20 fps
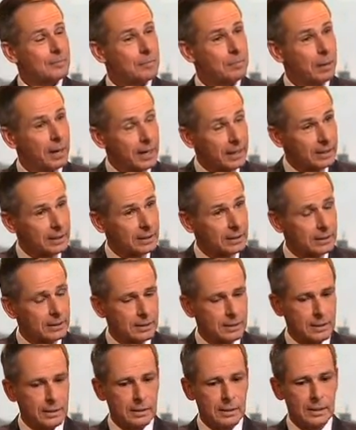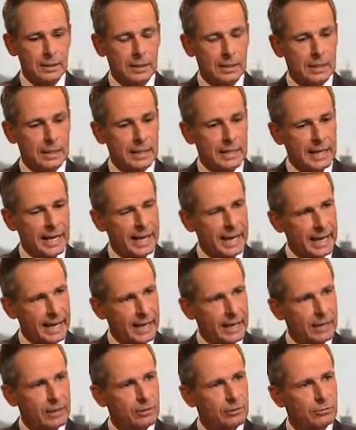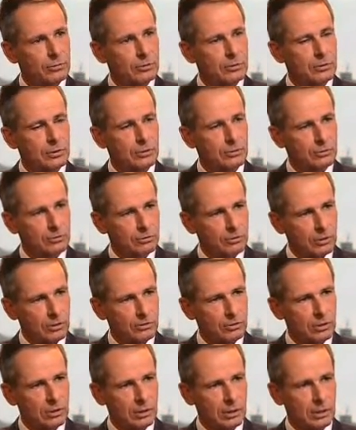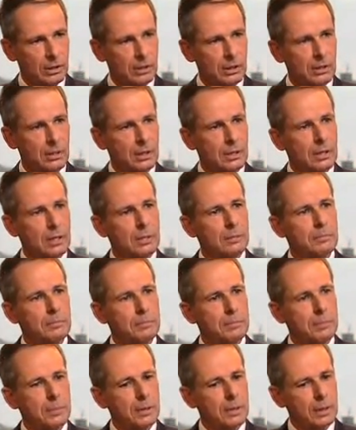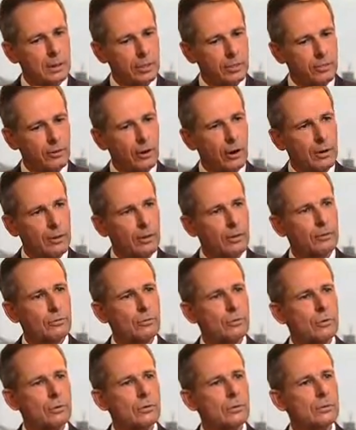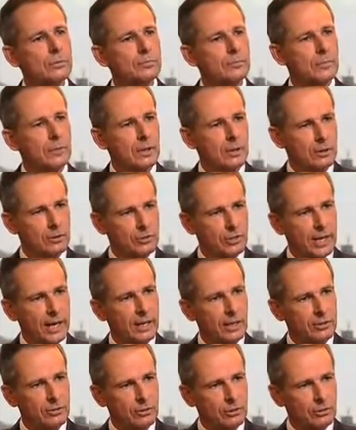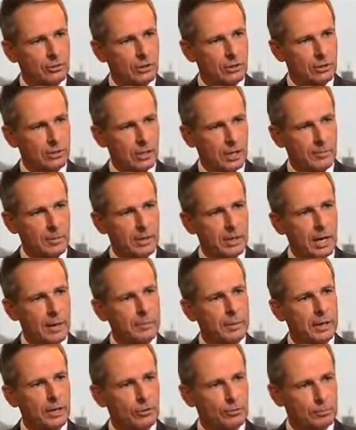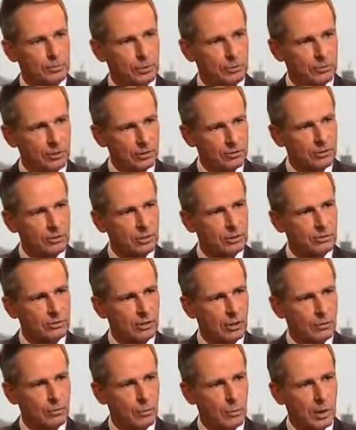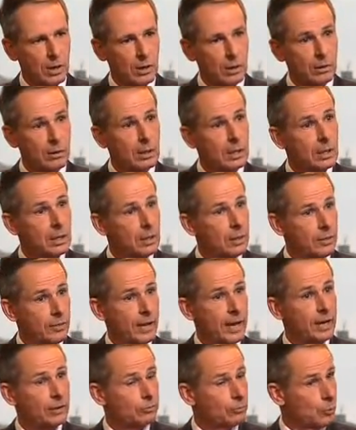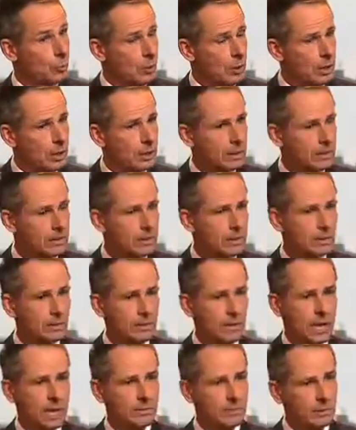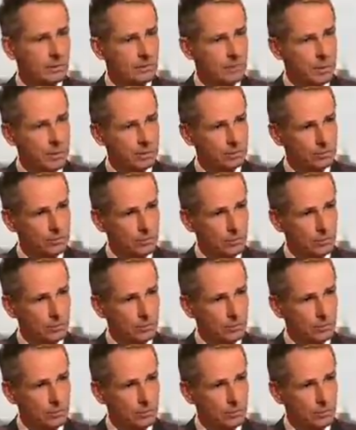But it has consistently thought through the challenges that are coming up and has positioned itself well, thanks, one, to having the best